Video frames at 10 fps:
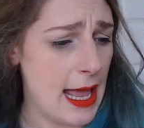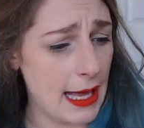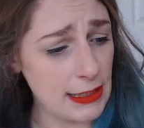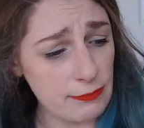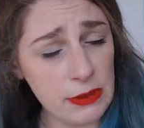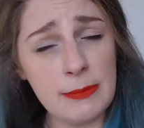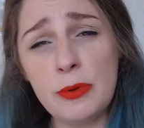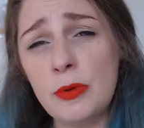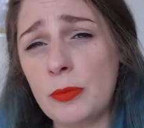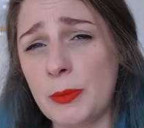and it's really
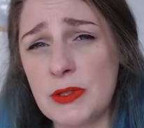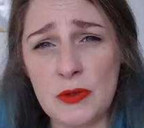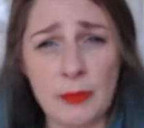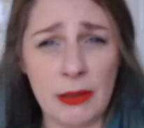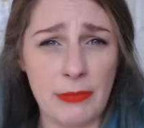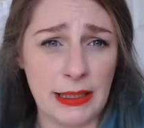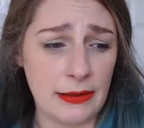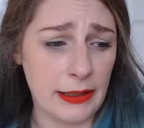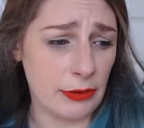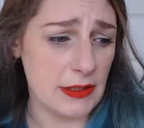important when we're talking about mental
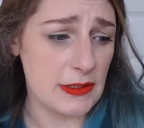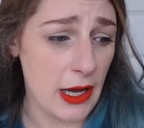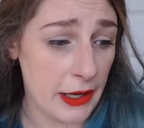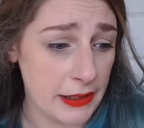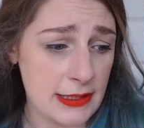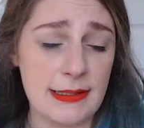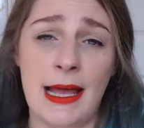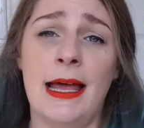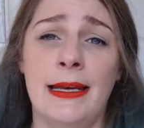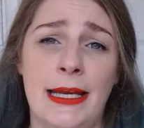illness to
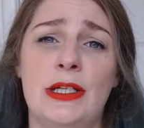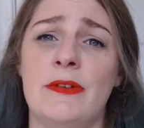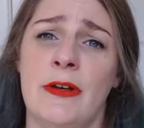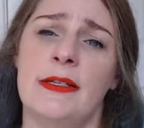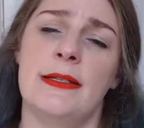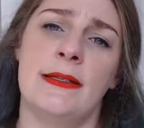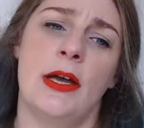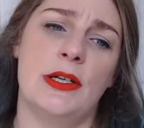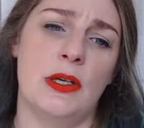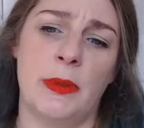understand nature versus nurture,